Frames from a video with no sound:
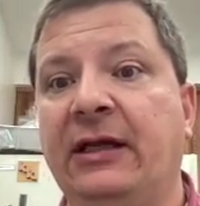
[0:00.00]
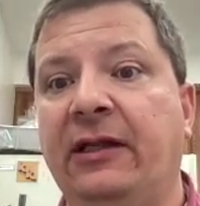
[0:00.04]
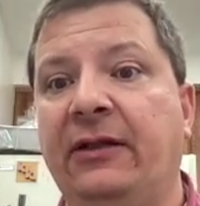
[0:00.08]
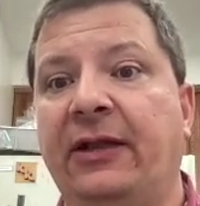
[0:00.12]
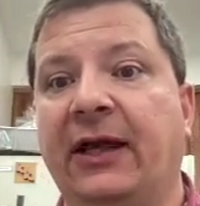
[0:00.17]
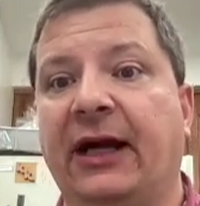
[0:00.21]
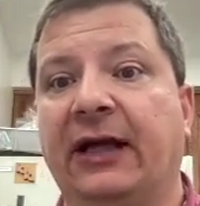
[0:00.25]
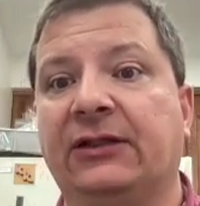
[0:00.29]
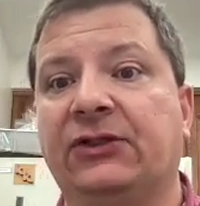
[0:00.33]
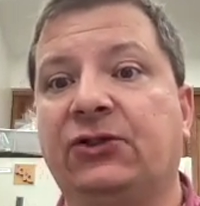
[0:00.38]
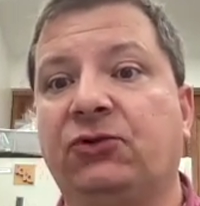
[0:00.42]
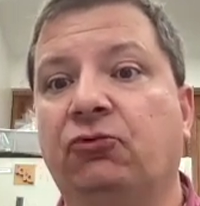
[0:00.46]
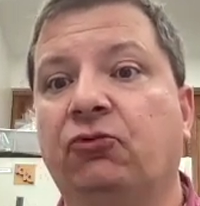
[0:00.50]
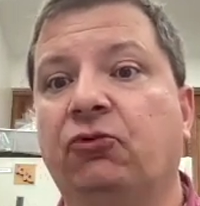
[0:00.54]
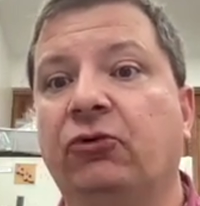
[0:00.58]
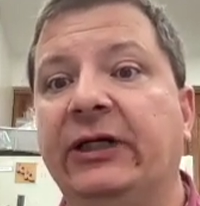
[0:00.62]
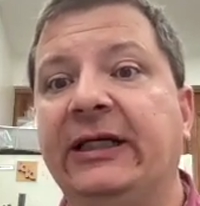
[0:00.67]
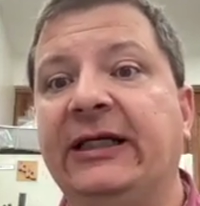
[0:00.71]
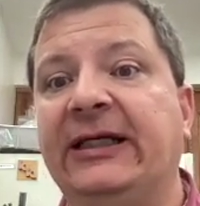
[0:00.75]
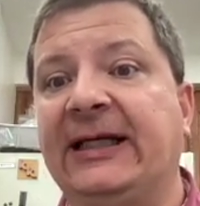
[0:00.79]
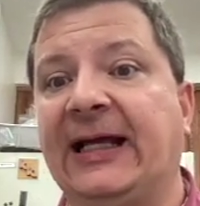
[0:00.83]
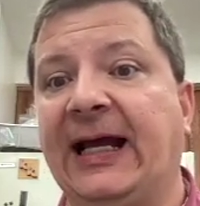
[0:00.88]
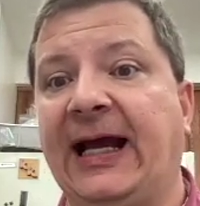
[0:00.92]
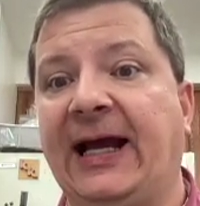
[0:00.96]
that's
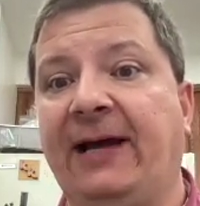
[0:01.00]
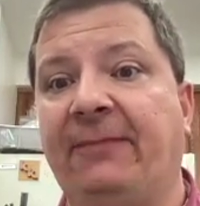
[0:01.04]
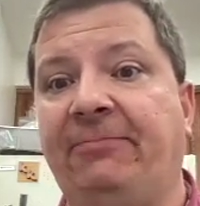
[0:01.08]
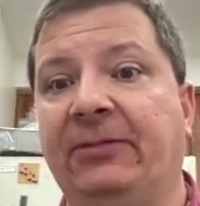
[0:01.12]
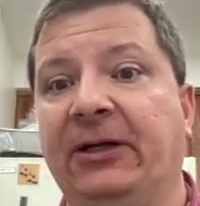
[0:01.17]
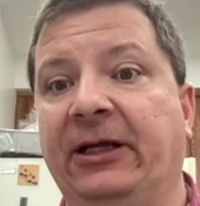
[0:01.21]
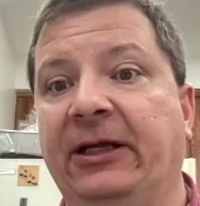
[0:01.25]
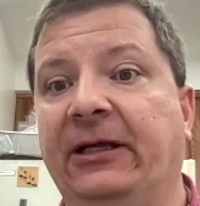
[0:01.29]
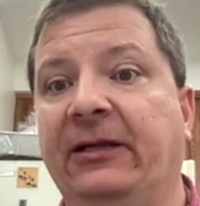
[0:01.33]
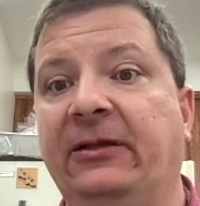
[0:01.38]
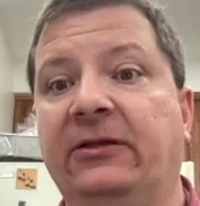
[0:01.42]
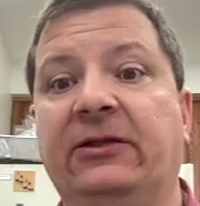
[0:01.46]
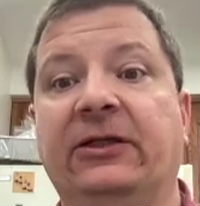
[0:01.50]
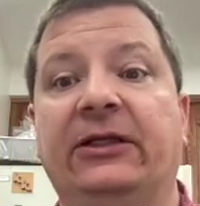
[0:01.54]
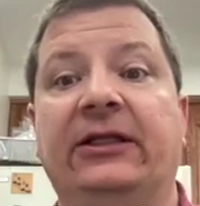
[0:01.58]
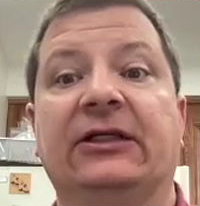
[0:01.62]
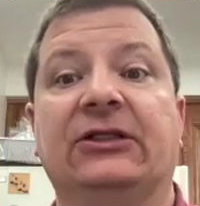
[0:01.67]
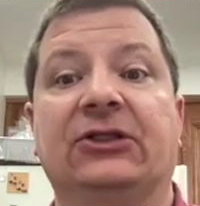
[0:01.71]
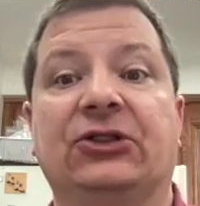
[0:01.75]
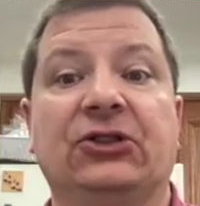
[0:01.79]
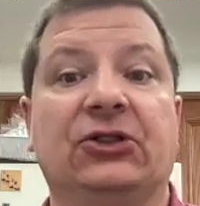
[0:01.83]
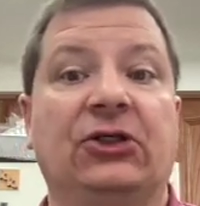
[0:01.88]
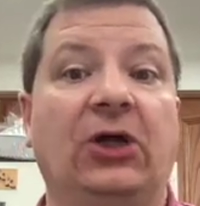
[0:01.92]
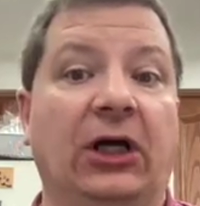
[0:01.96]
recapping the
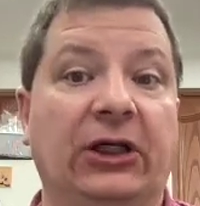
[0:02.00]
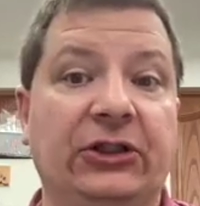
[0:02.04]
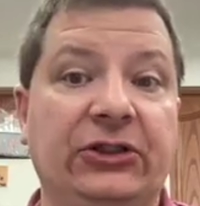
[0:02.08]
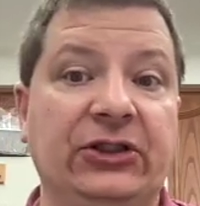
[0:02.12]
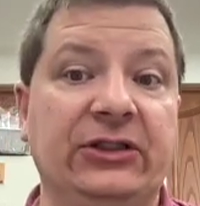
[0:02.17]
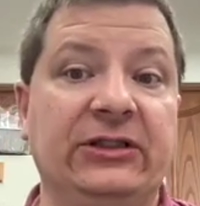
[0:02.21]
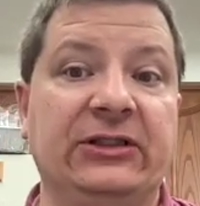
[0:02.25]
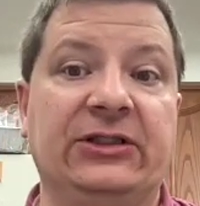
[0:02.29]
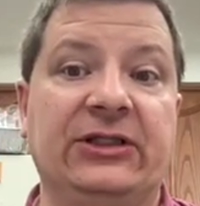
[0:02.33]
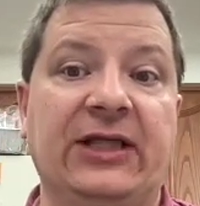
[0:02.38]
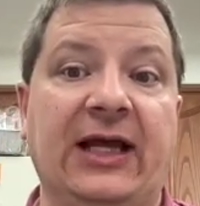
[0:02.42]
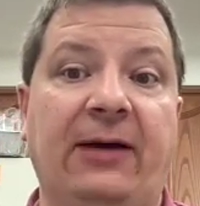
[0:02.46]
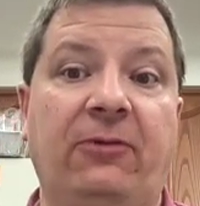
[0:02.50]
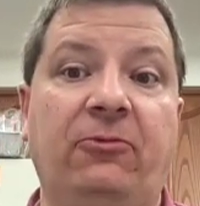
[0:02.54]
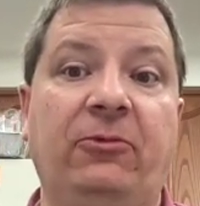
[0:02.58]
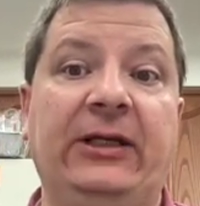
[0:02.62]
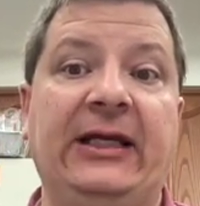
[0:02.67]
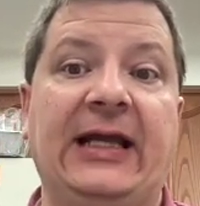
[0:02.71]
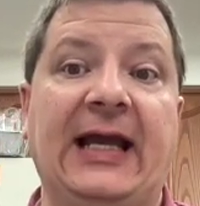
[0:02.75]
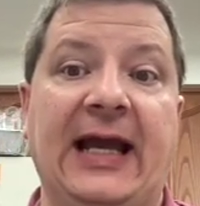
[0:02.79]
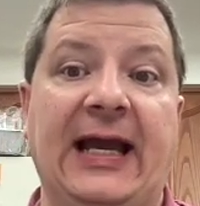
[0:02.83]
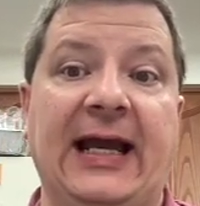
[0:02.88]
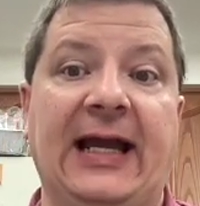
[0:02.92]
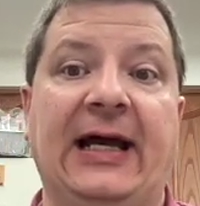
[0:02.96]
discussions that
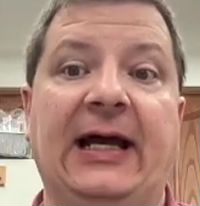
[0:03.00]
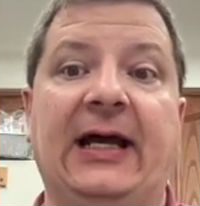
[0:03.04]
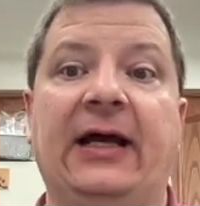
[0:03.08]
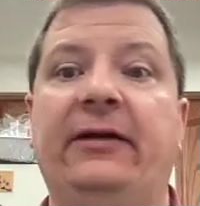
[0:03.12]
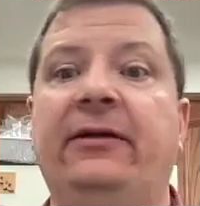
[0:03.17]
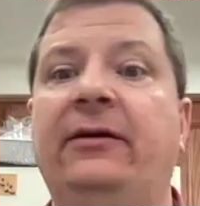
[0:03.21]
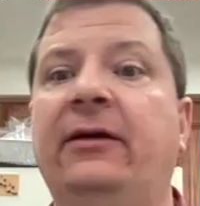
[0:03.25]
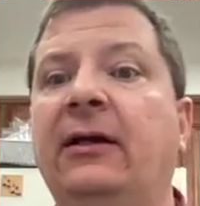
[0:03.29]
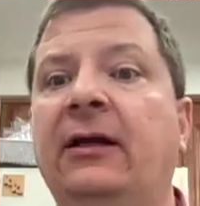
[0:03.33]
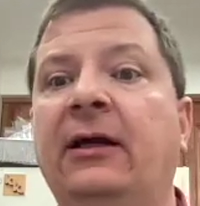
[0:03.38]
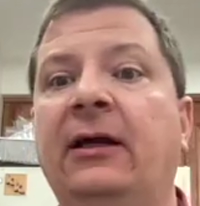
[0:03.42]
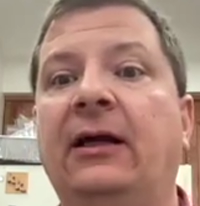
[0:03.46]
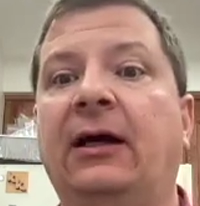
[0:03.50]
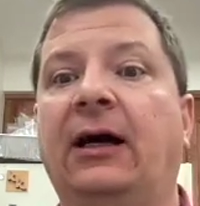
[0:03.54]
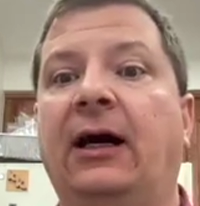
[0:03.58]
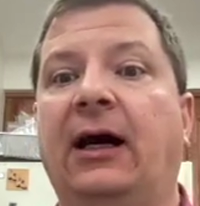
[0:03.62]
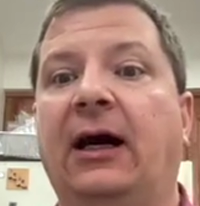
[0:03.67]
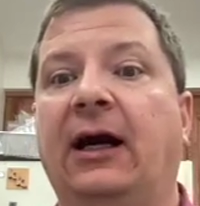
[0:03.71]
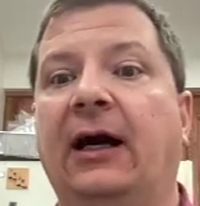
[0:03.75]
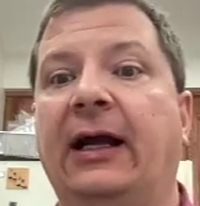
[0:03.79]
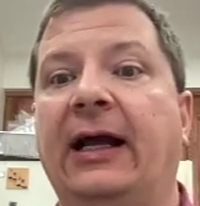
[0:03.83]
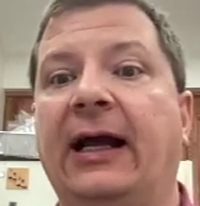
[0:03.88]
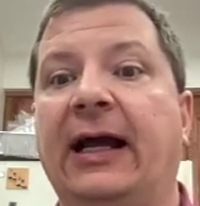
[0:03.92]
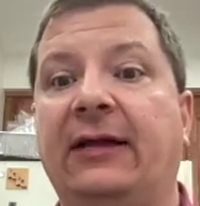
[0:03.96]
we had
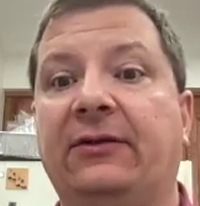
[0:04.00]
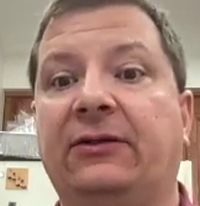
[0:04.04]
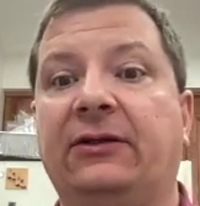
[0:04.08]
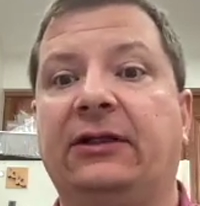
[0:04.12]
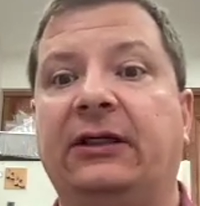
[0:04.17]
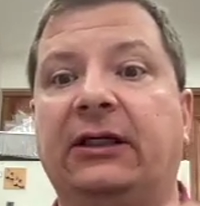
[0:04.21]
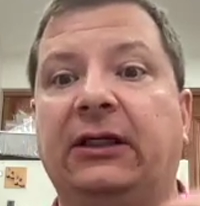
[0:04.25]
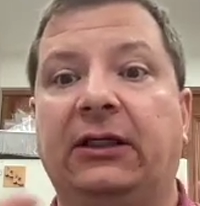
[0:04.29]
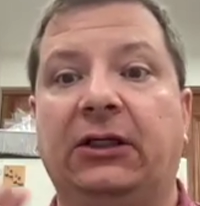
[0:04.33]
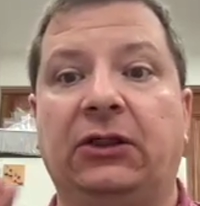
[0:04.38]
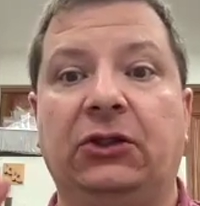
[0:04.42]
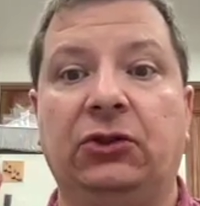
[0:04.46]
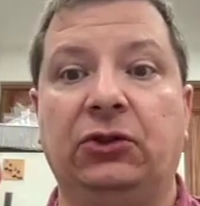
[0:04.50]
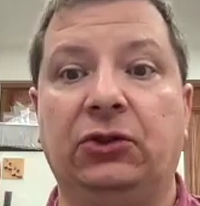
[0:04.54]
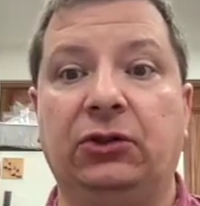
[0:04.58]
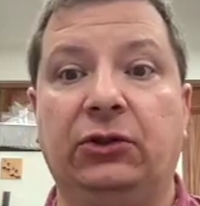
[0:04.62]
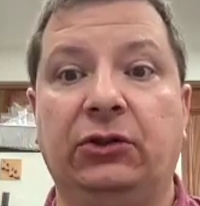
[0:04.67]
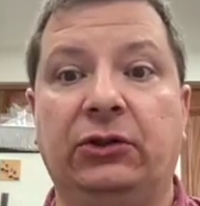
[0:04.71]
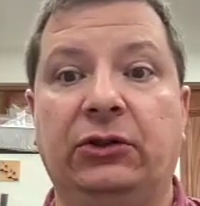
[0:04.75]
at the